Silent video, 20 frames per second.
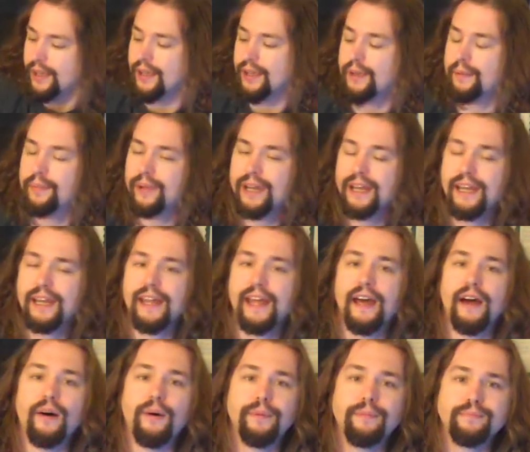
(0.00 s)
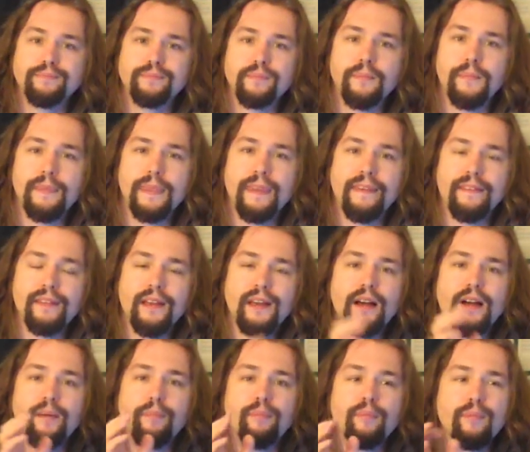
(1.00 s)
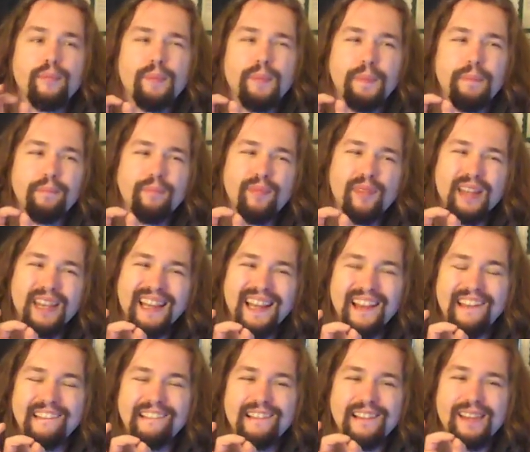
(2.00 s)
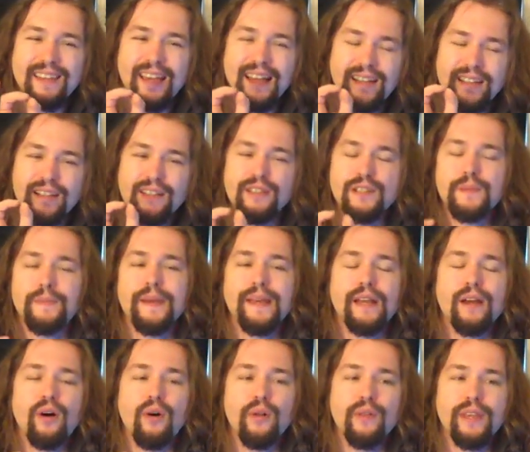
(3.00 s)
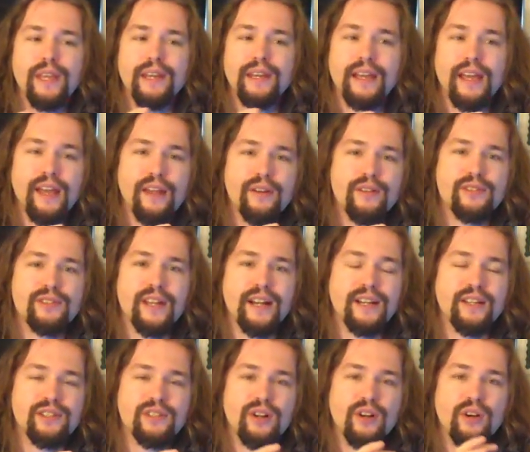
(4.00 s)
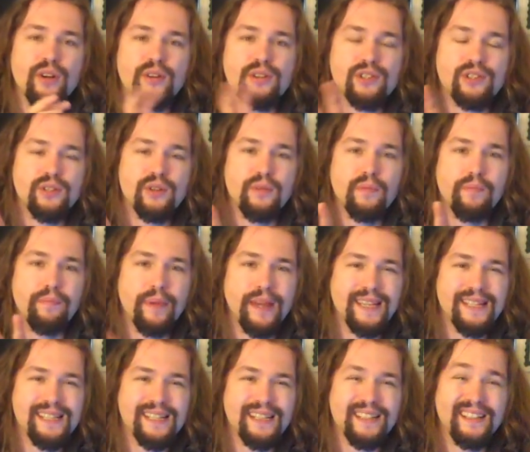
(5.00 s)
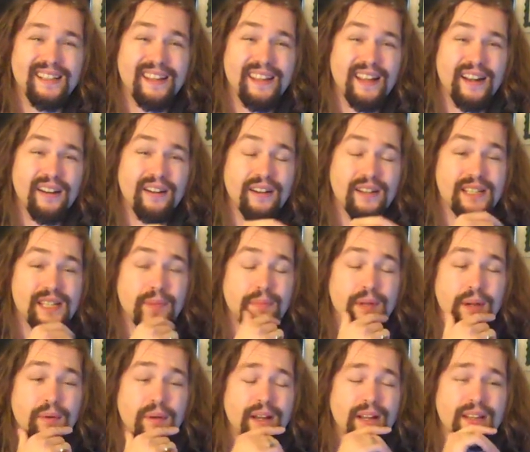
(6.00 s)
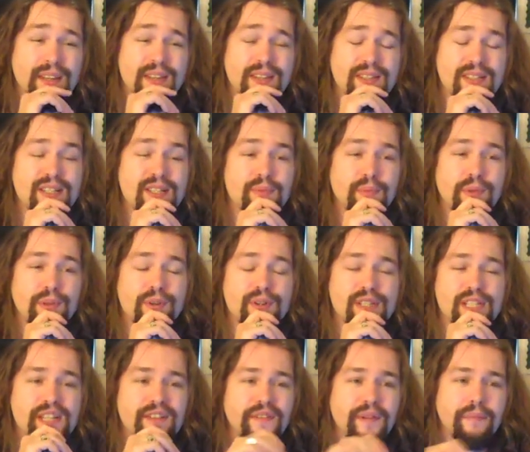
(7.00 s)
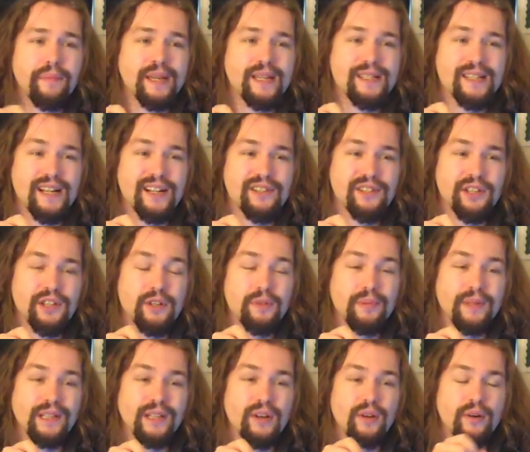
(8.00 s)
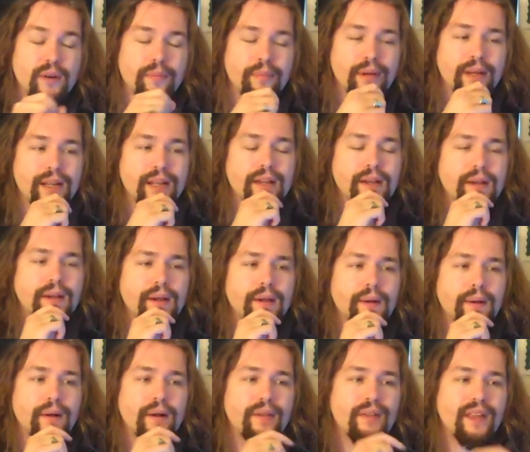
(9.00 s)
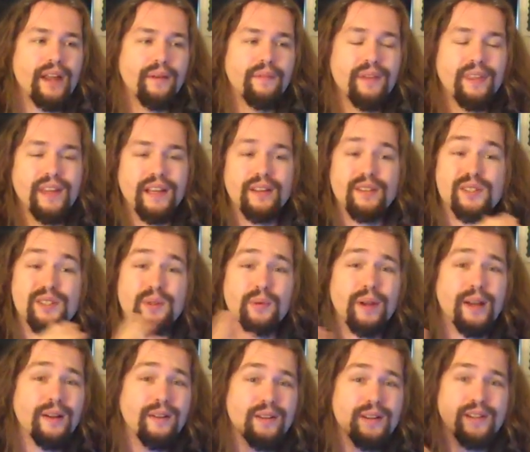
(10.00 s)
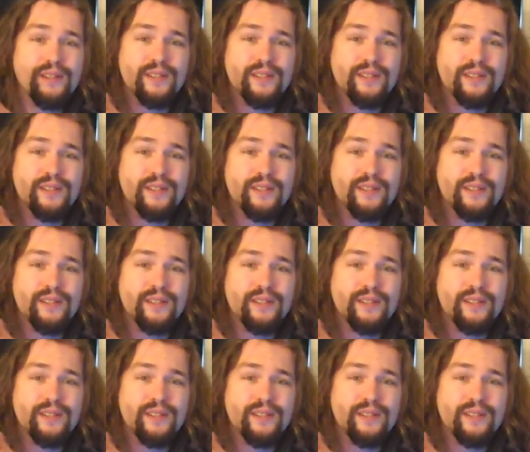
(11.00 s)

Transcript: But anyhow, um, technically speaking, all the indicators that I saw are still basically there, except ironically the cesium-137 peaks actually a little bit lower, but everything else around it is